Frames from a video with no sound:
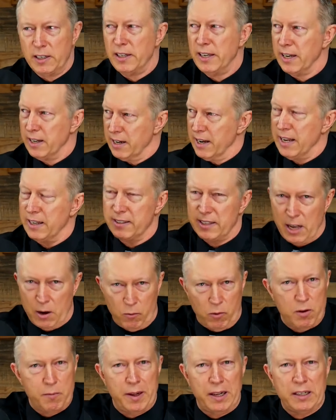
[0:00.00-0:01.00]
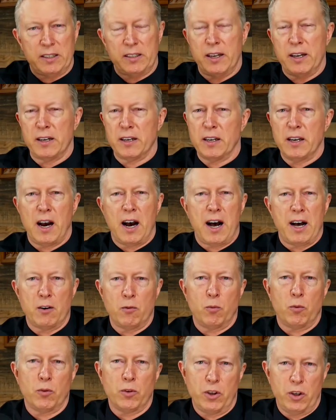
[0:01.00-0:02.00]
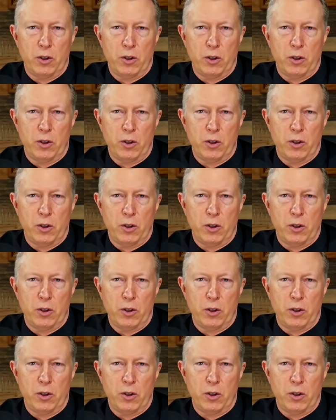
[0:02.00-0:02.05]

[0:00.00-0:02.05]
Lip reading: and yet, as that one man said, God will